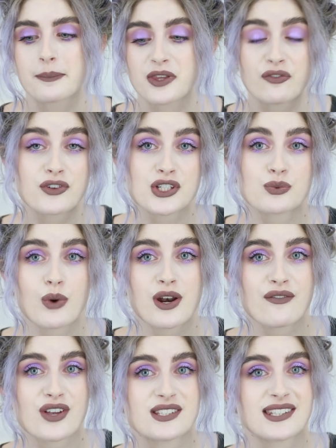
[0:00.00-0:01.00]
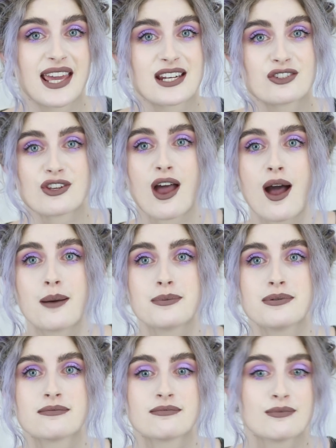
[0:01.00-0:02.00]
the first one of us to get a job,
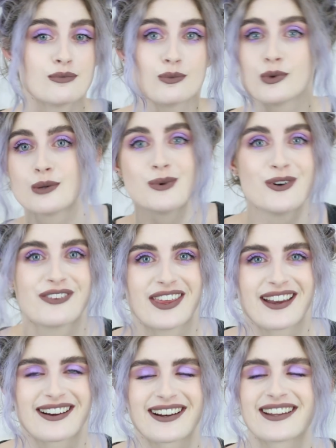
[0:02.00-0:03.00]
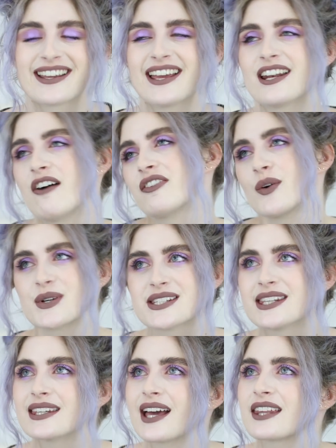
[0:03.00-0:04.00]
we'll move there. And of course
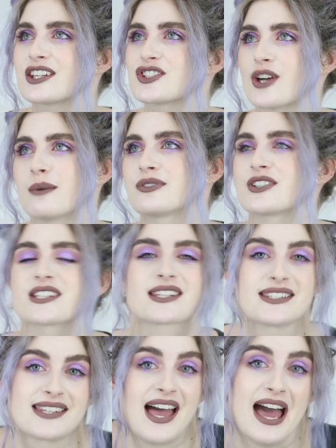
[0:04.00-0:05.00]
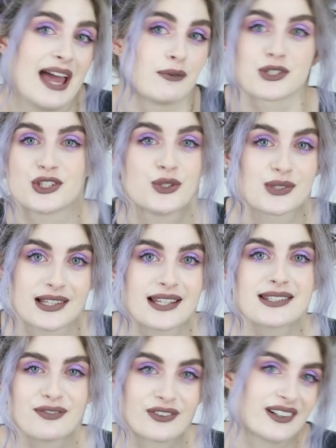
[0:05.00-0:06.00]
he got the job first because I was
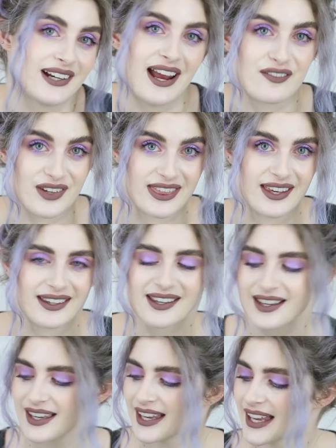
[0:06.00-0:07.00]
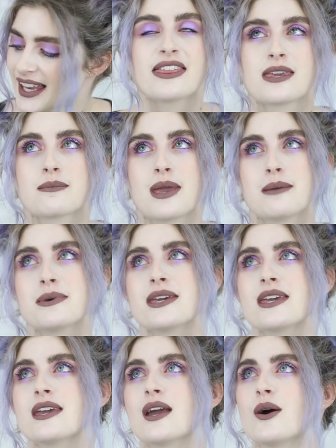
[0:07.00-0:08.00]
useless for everything. I think
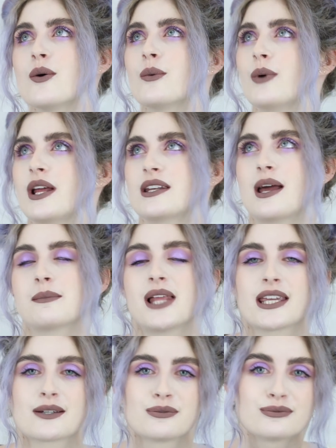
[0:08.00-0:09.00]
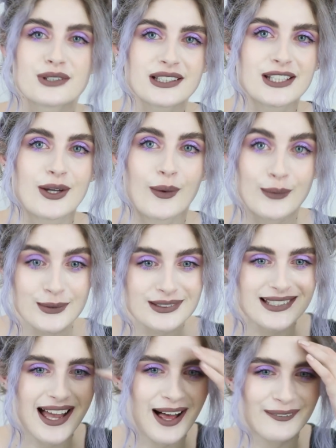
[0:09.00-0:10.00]
maybe when I'm like really
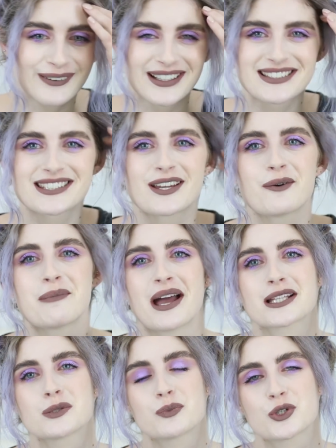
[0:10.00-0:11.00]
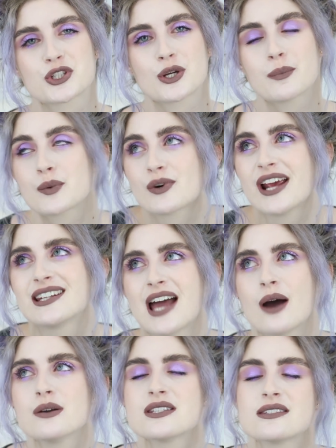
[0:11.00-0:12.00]
old, I'll want to go back to Portugal. But right
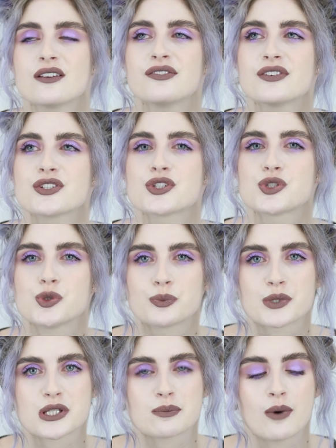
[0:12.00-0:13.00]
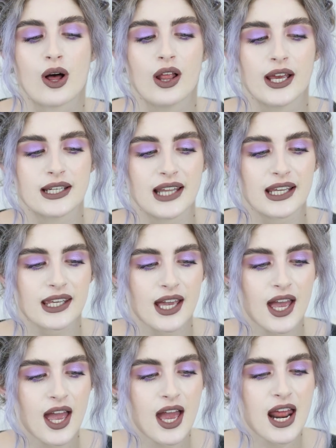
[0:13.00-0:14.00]
now it still feels super small and like
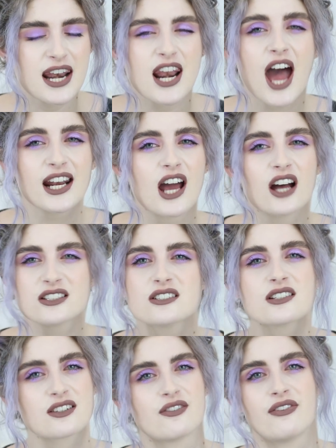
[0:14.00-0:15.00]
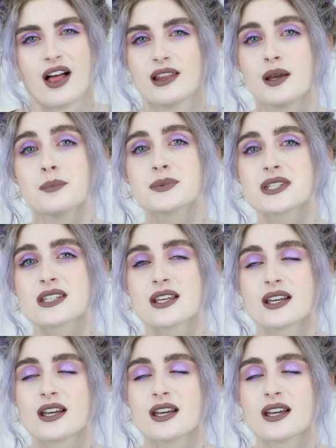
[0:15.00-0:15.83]
not underdeveloped,